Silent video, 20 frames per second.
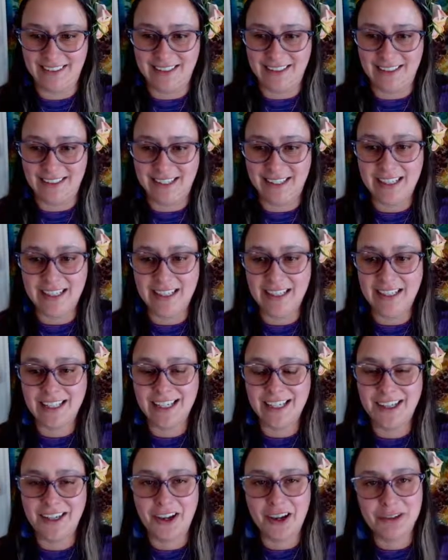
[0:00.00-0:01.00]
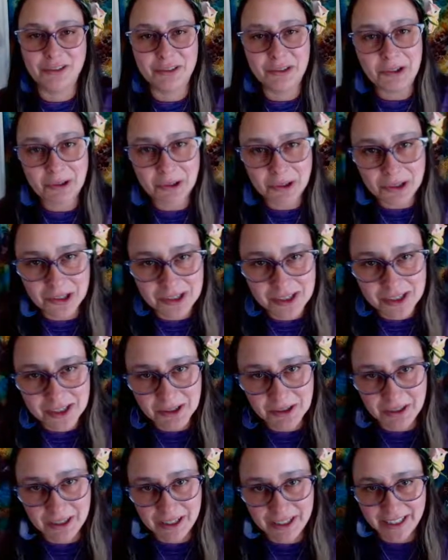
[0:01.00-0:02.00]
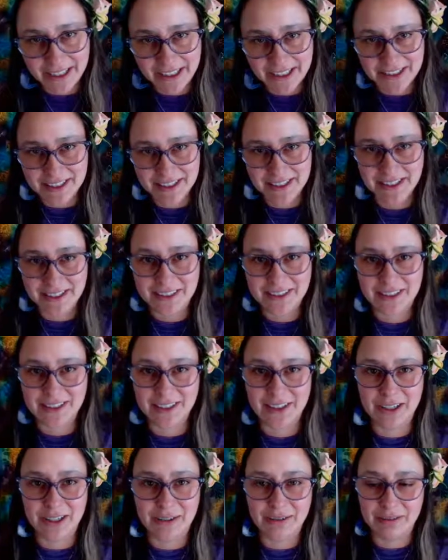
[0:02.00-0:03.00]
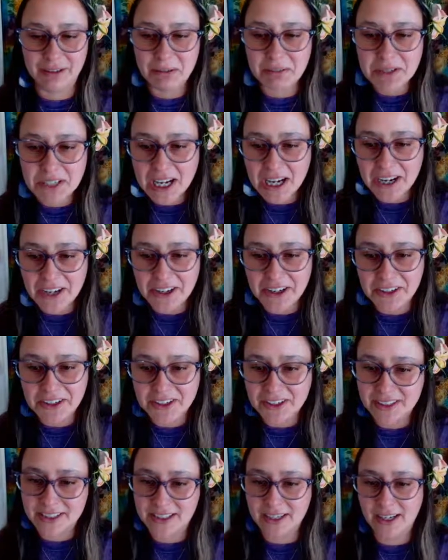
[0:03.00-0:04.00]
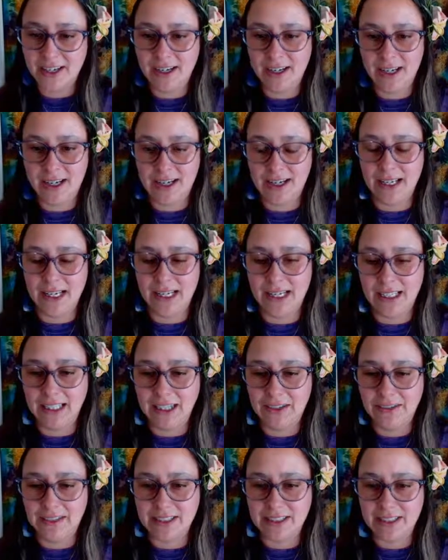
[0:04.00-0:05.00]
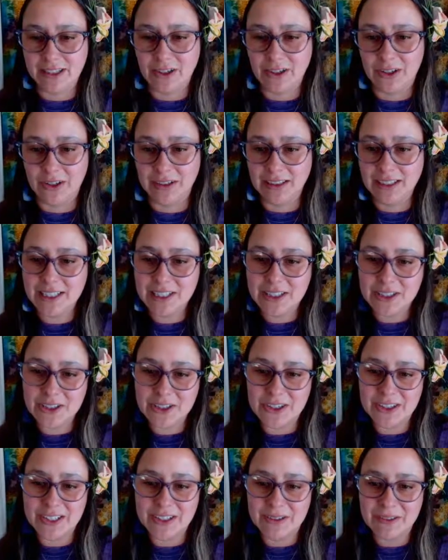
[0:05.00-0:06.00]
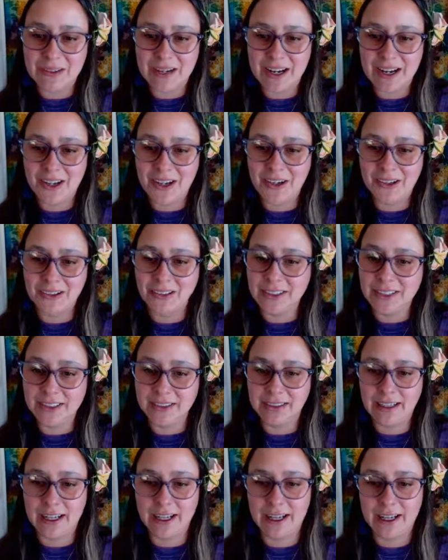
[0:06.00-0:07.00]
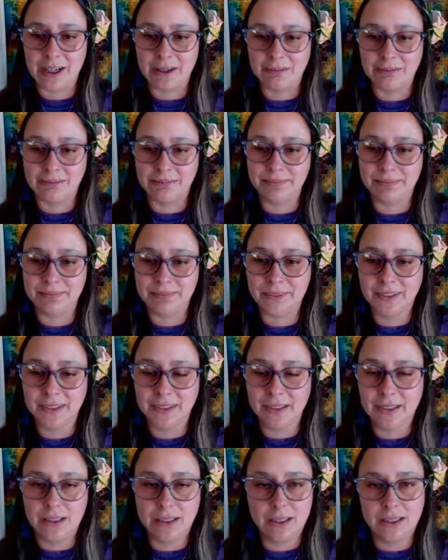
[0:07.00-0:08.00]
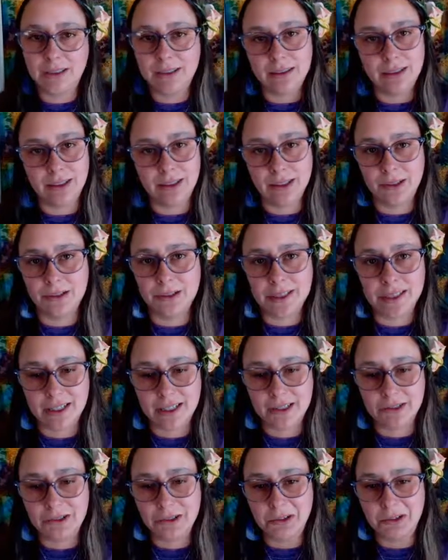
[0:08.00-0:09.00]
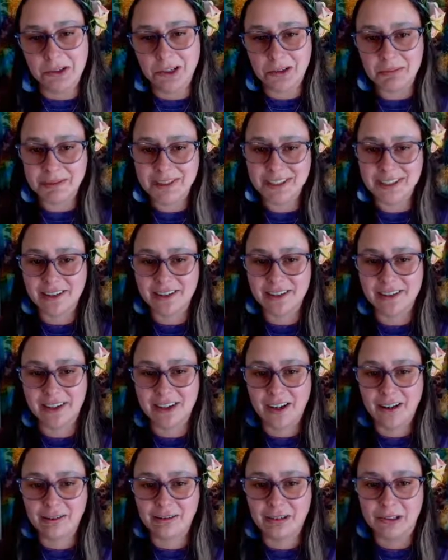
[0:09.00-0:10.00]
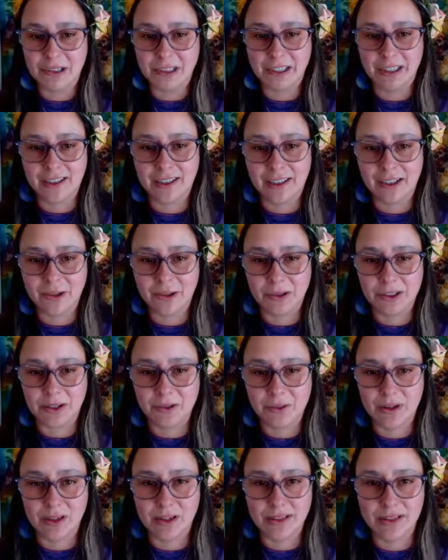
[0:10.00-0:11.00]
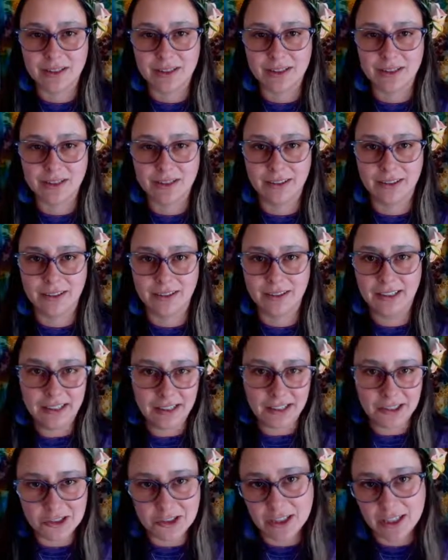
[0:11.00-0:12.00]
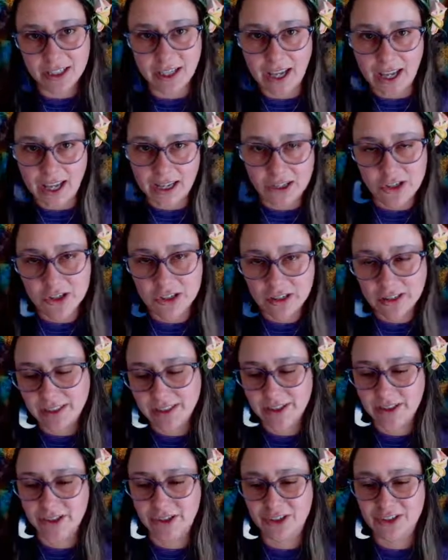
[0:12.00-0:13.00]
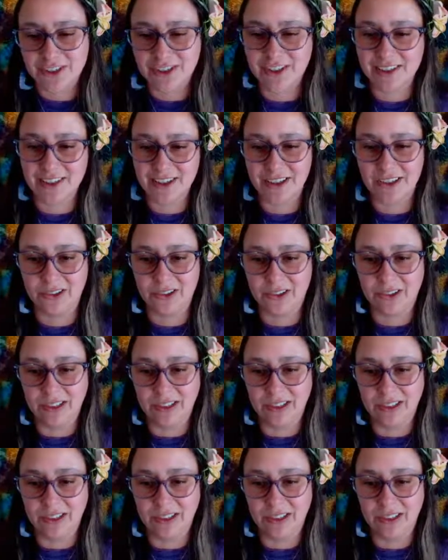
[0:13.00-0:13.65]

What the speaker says: And then, of course, Hawaii has tons of reptiles, and I love seeing all the lizards around. As a kid growing up in Southern California, I always wanted to try to catch the lizards, so